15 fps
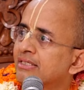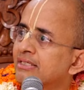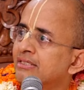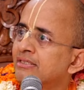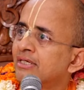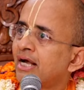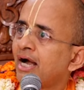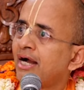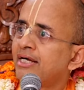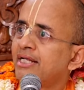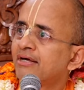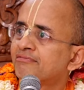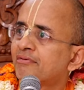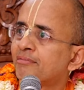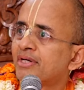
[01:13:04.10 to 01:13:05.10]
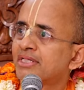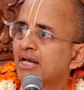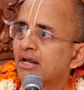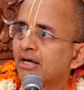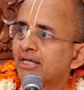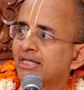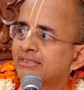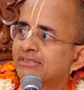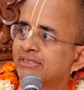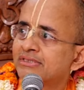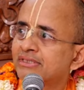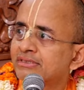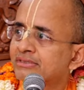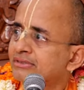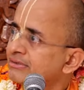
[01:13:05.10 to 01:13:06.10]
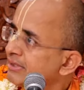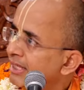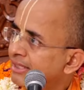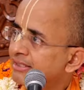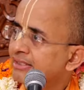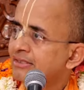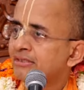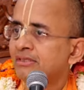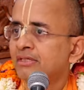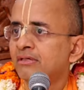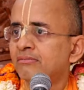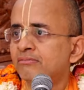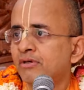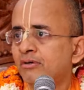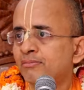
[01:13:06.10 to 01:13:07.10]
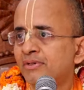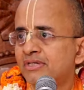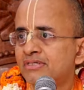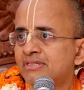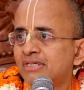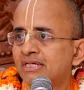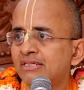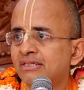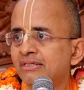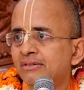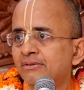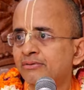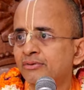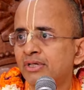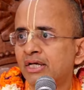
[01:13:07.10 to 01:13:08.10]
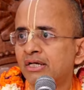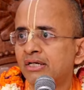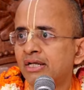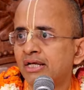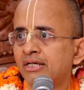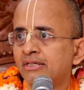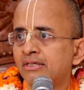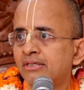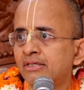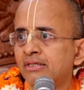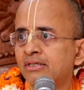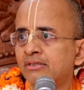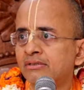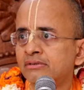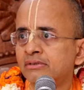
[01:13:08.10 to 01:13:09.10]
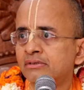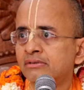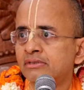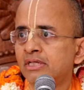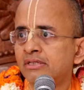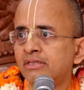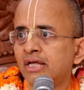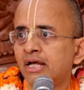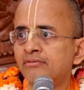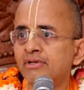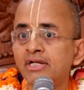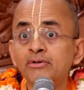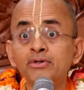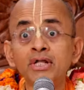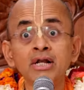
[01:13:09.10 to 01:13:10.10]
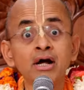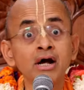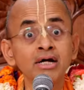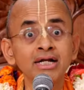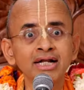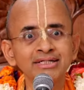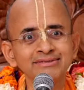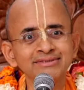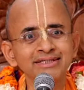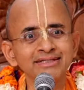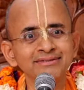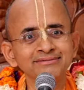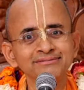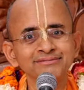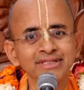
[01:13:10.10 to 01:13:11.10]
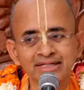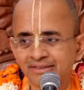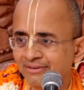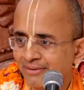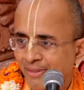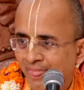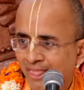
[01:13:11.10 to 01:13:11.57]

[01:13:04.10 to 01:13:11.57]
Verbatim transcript: take idea from other organizations. Like Prabhupada said, you can take, uh, they, they, are very good in organizing. Huh?